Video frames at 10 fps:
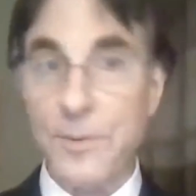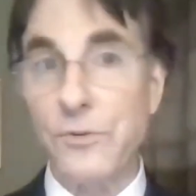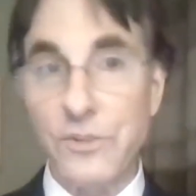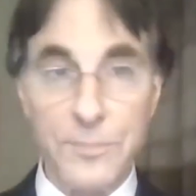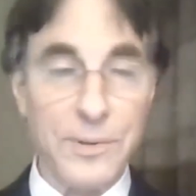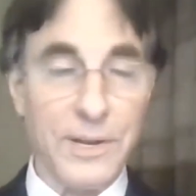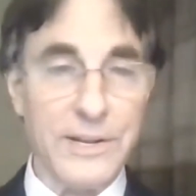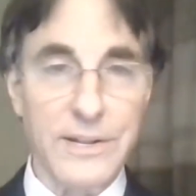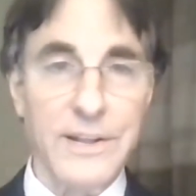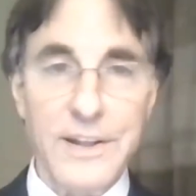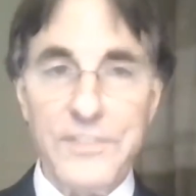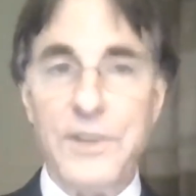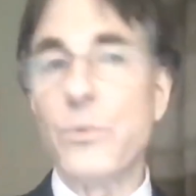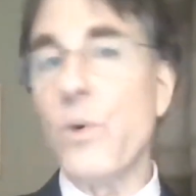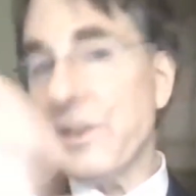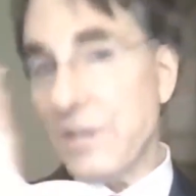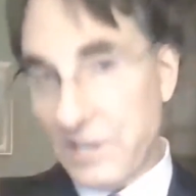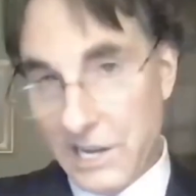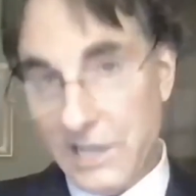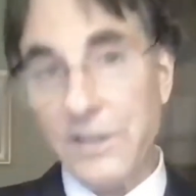supposed to be, then what
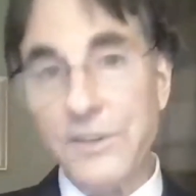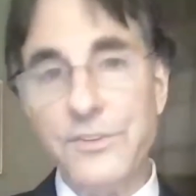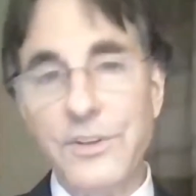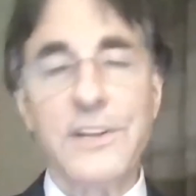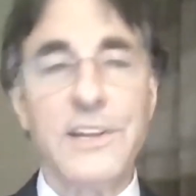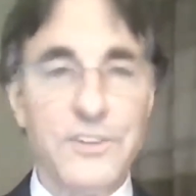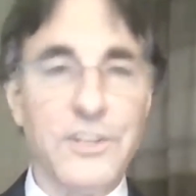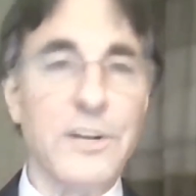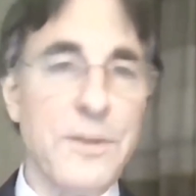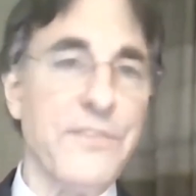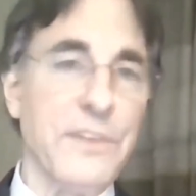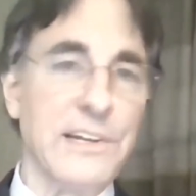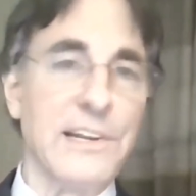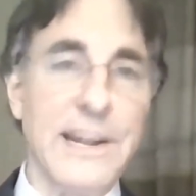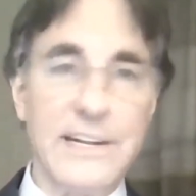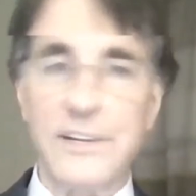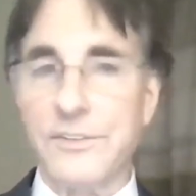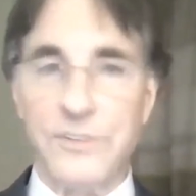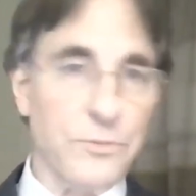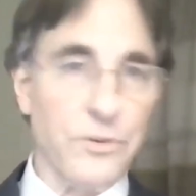it is is going to be feeling
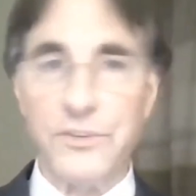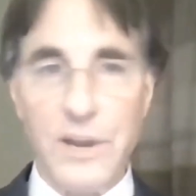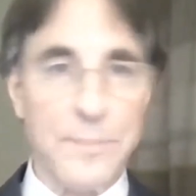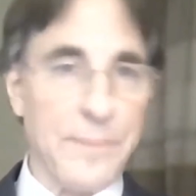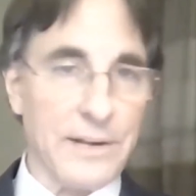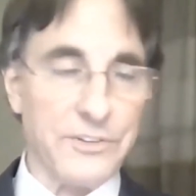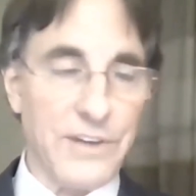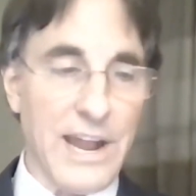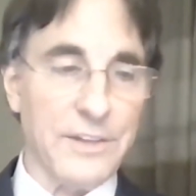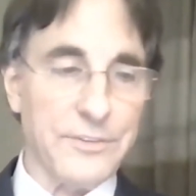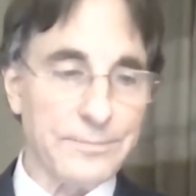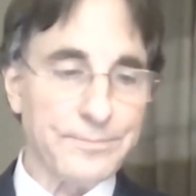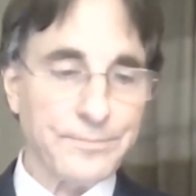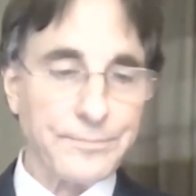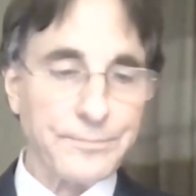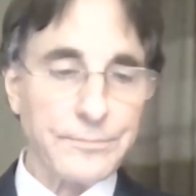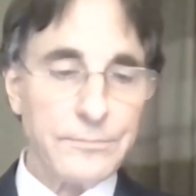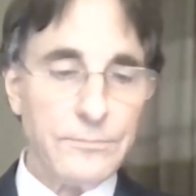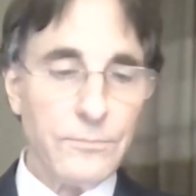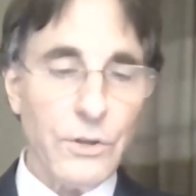like some sort of setback or challenge.
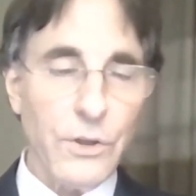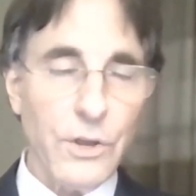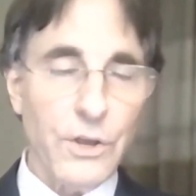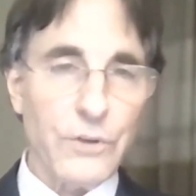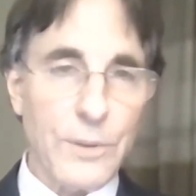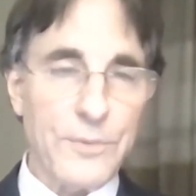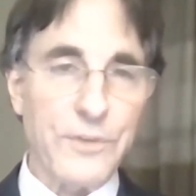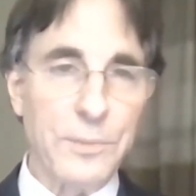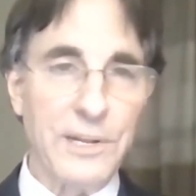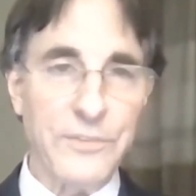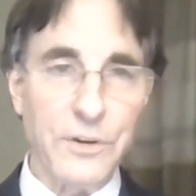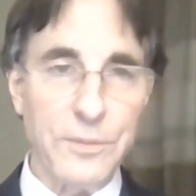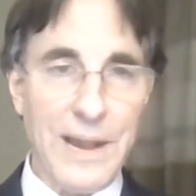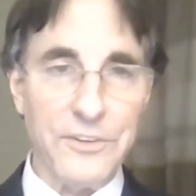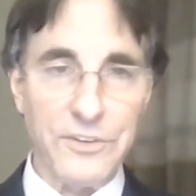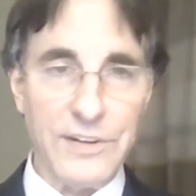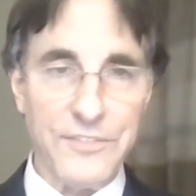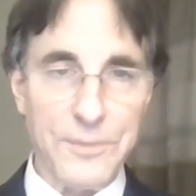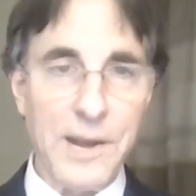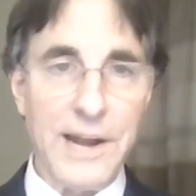So I'm a firm believer in
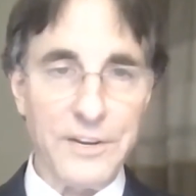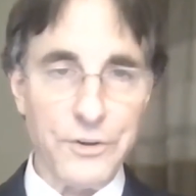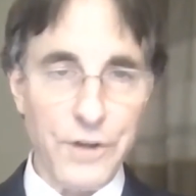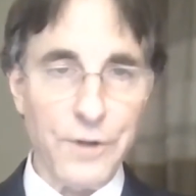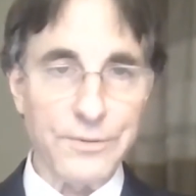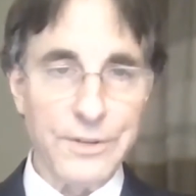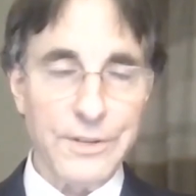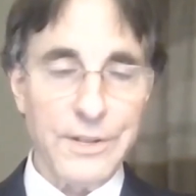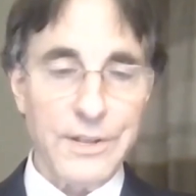balancing out the mind, as you know.